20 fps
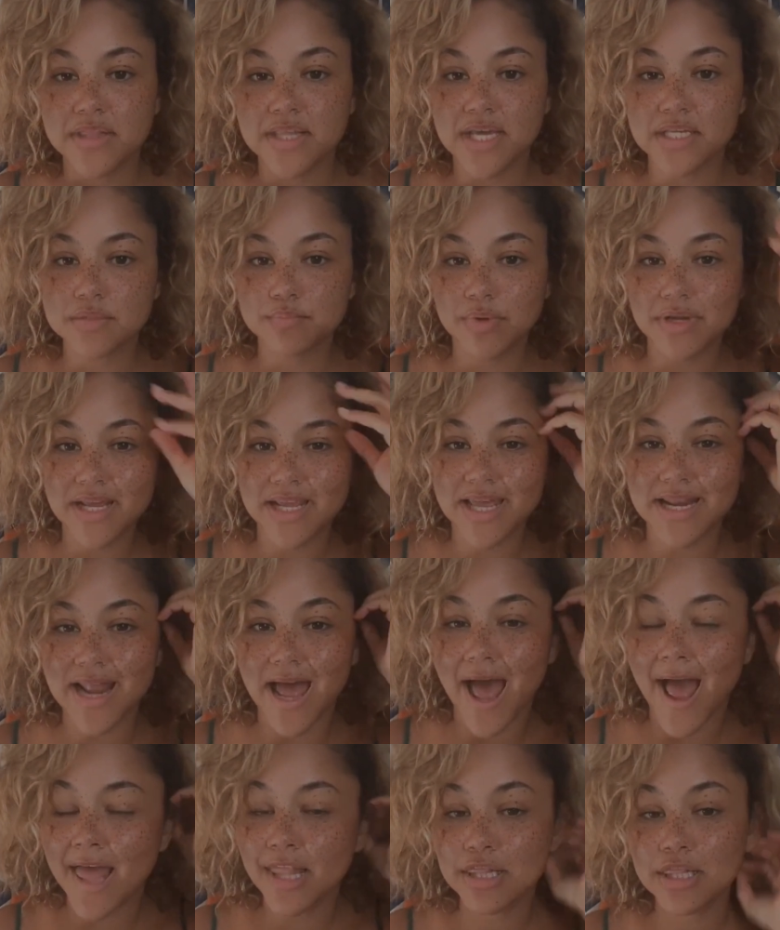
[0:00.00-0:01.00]
that's, but
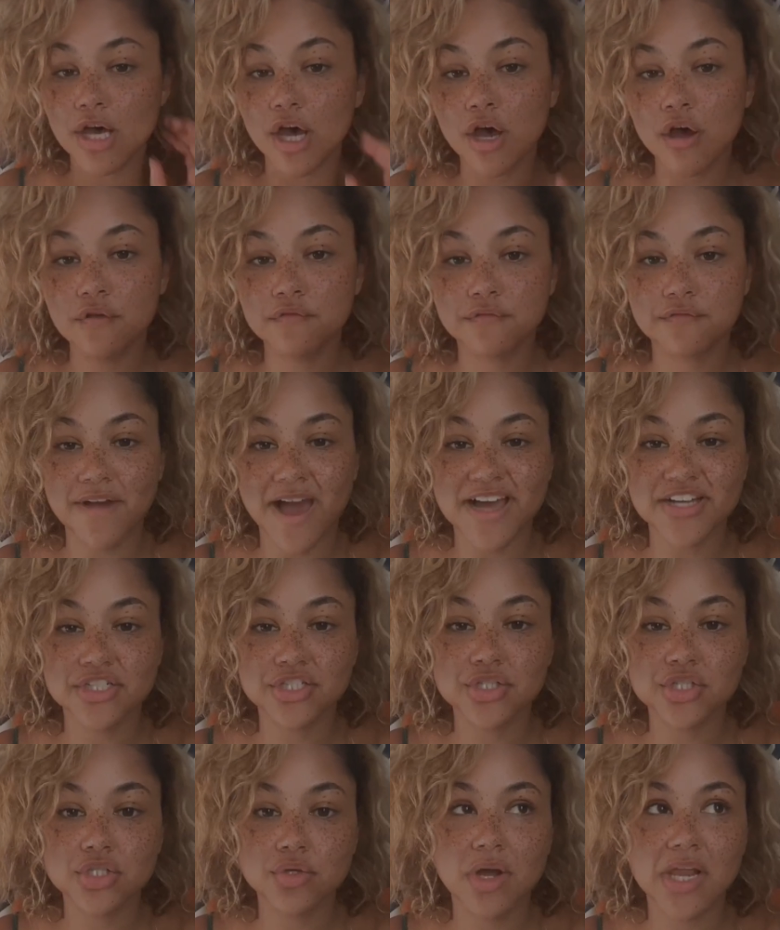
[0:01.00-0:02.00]
again, I love
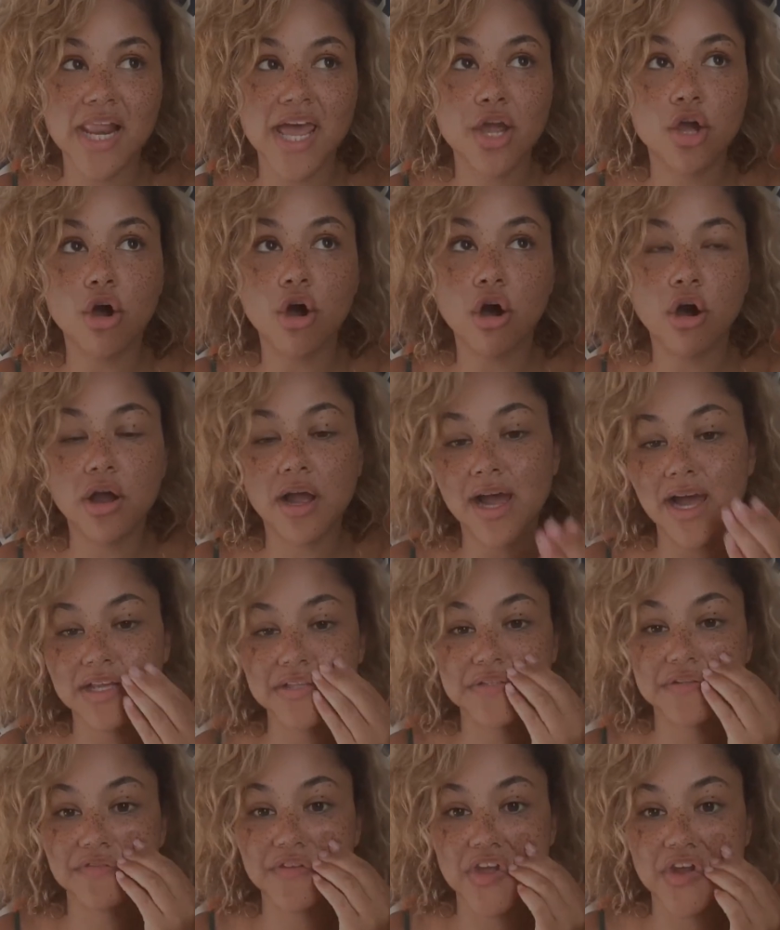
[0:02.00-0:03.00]
fashion, so I like all
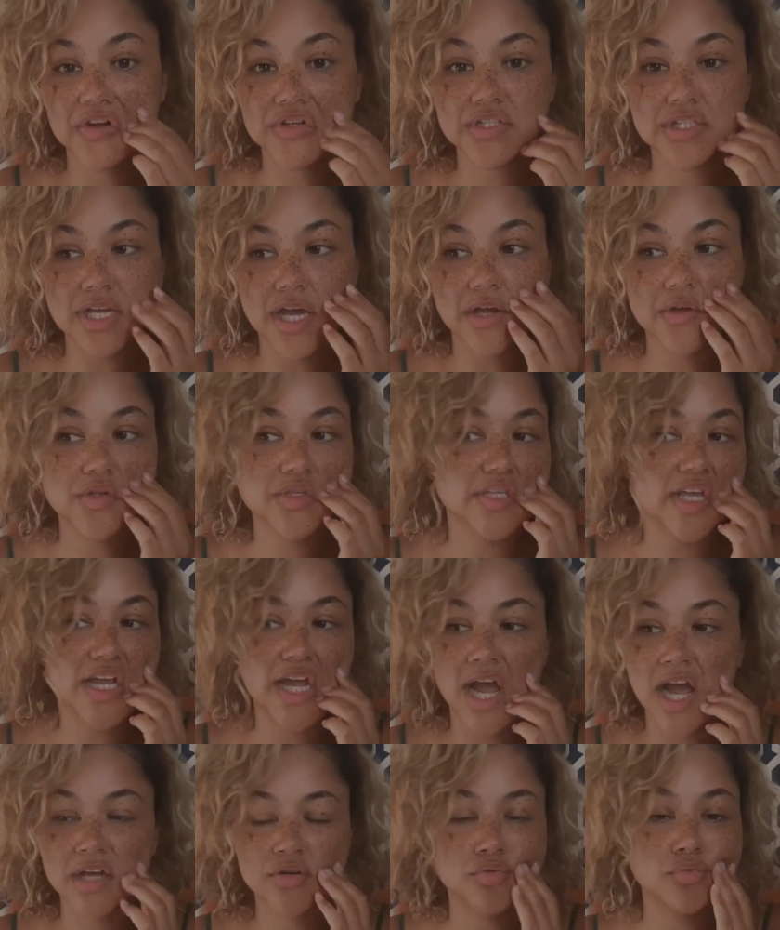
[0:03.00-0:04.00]
kinds of hairstyles.
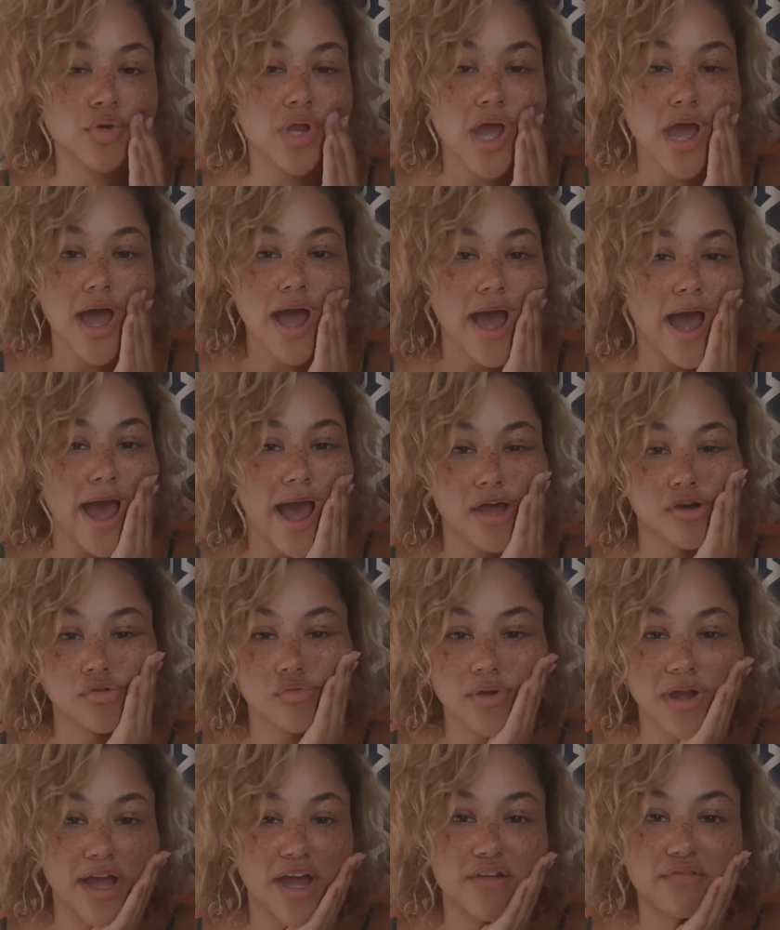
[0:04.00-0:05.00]
Like, I
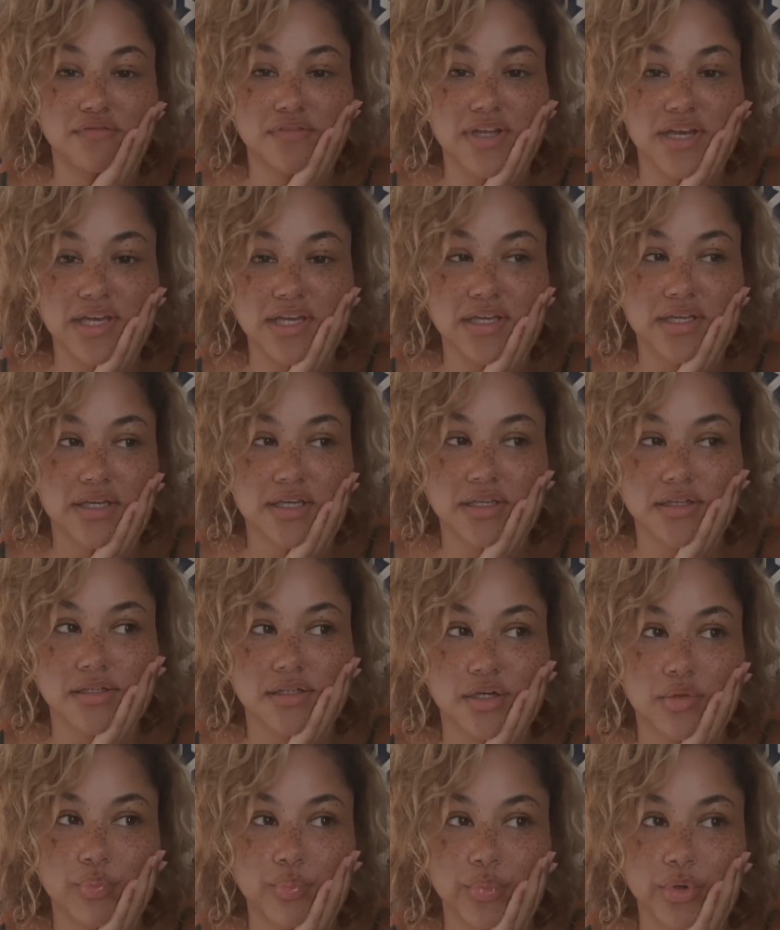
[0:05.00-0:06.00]
don't have like
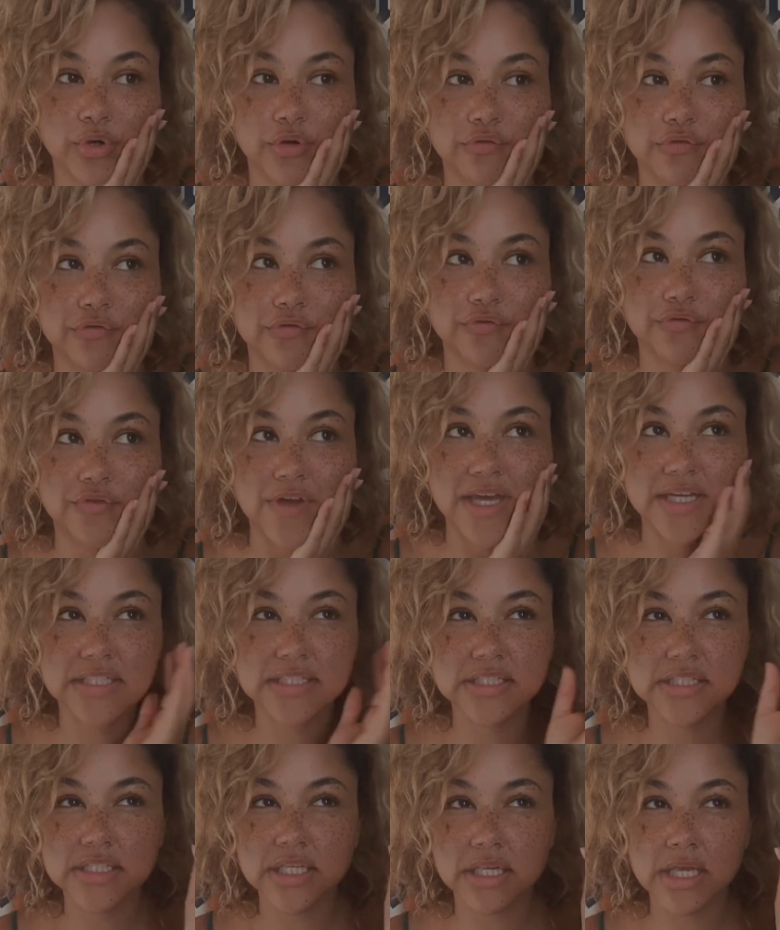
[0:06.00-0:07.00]
a
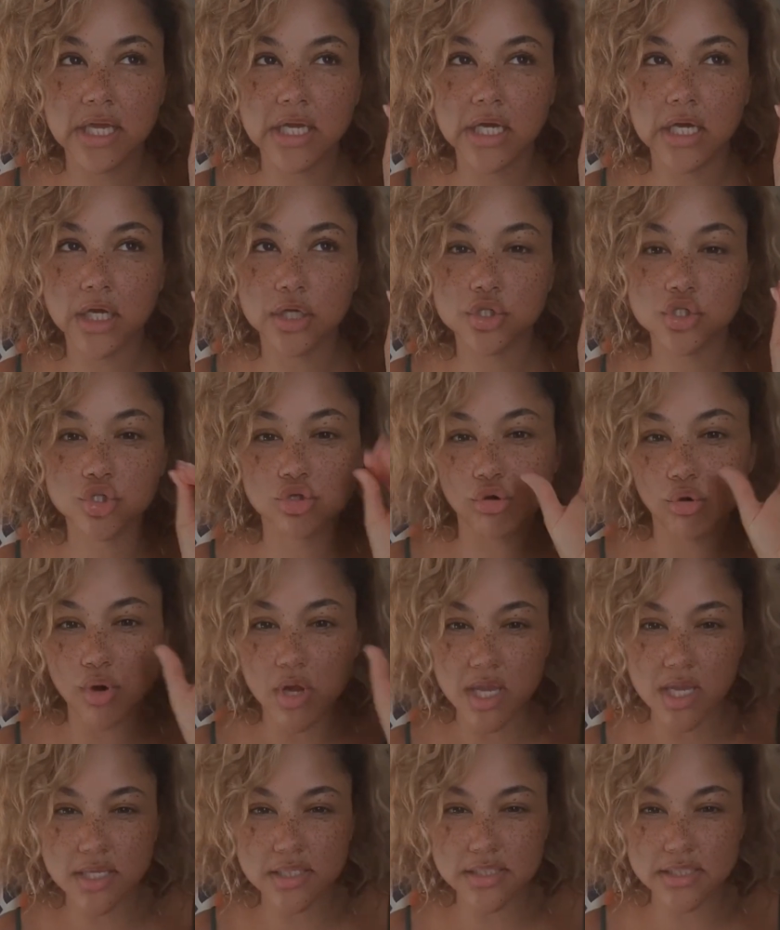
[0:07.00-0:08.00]
perfect like
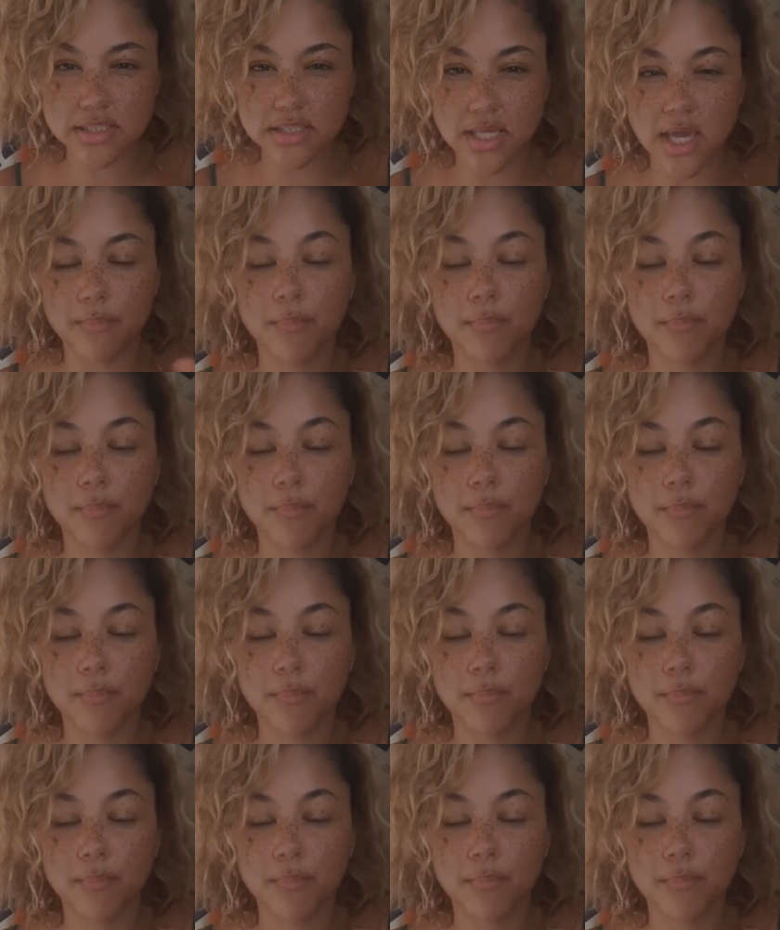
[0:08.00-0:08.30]
choice.